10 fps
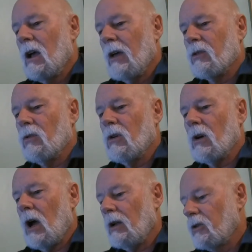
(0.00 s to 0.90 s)
I
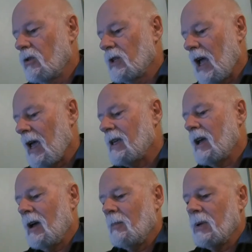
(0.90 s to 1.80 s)
thought, I'll use a
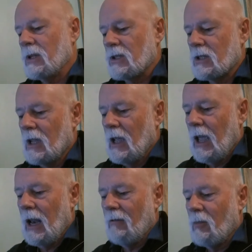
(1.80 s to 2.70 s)
compass
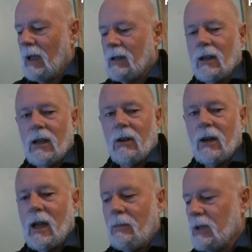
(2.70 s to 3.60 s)
and have a magnet near a
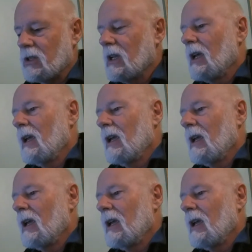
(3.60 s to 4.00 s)
compass,